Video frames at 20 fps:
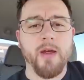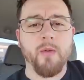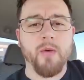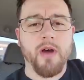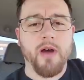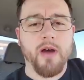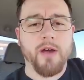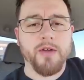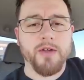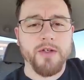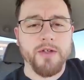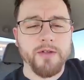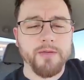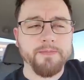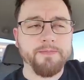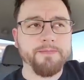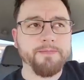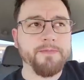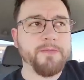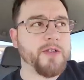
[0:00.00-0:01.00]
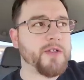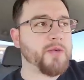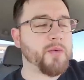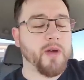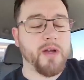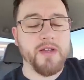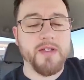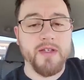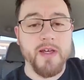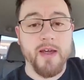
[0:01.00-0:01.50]
Daddy Walsh,
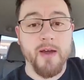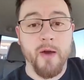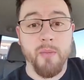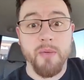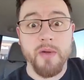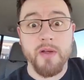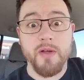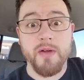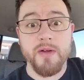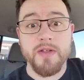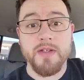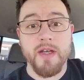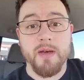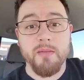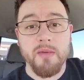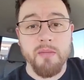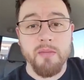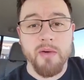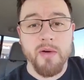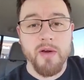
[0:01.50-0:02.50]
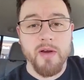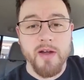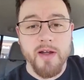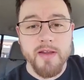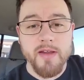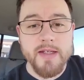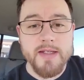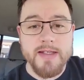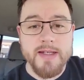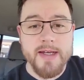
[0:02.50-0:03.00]
just want to say, hope you're doing something
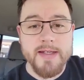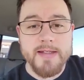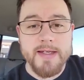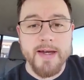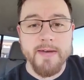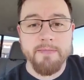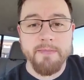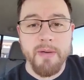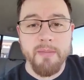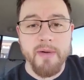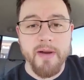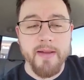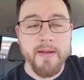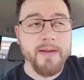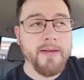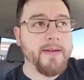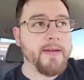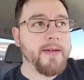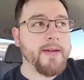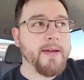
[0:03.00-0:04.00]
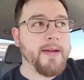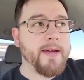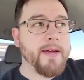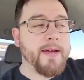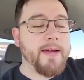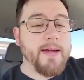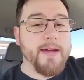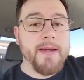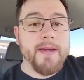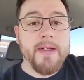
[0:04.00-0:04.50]
important on these days off, my brother,
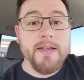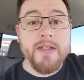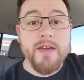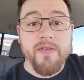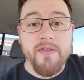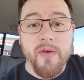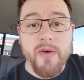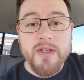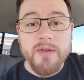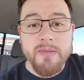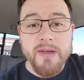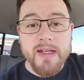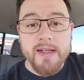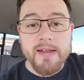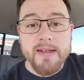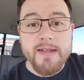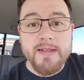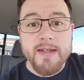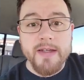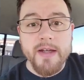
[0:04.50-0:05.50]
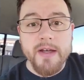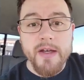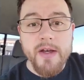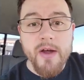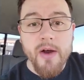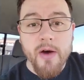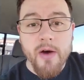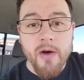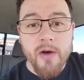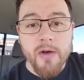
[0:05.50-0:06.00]
because you forced me to listen to
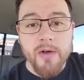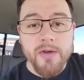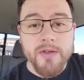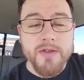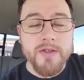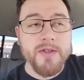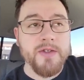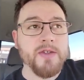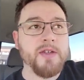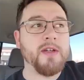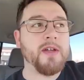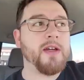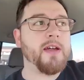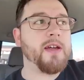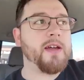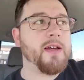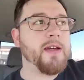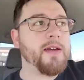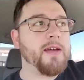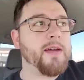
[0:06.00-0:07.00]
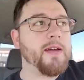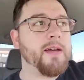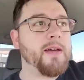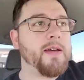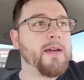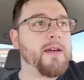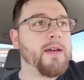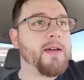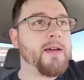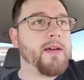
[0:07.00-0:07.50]
Knowles
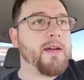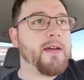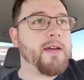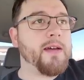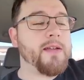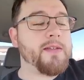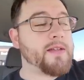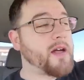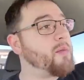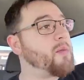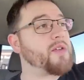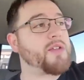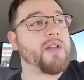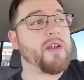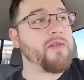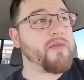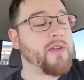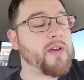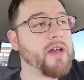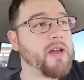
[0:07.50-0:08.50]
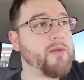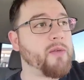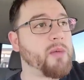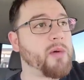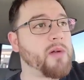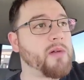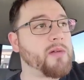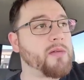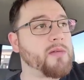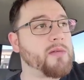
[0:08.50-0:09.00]
it's almost
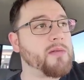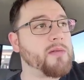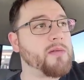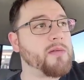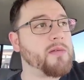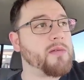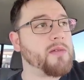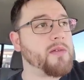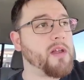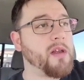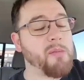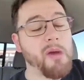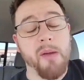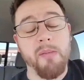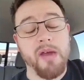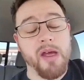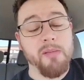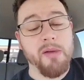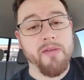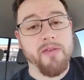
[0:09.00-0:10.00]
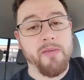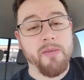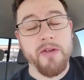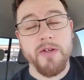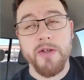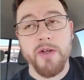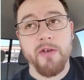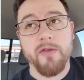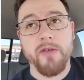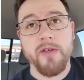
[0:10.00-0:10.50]
unforgivable. You might ban me
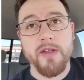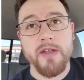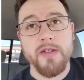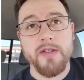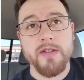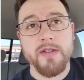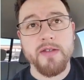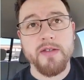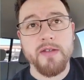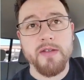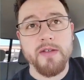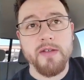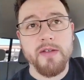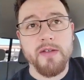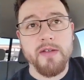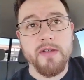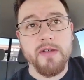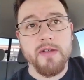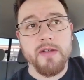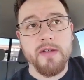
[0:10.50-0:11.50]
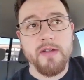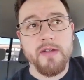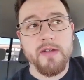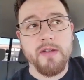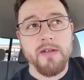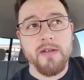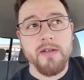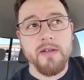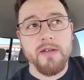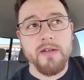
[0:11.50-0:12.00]
from the show for this,
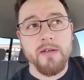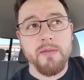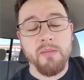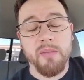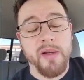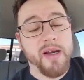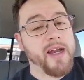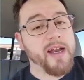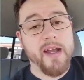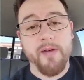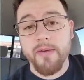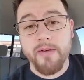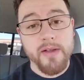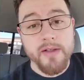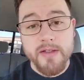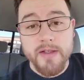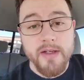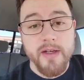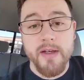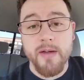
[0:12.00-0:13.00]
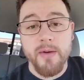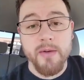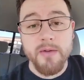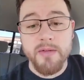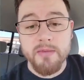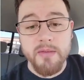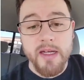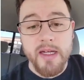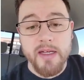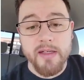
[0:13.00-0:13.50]
but I never listen to Knowles,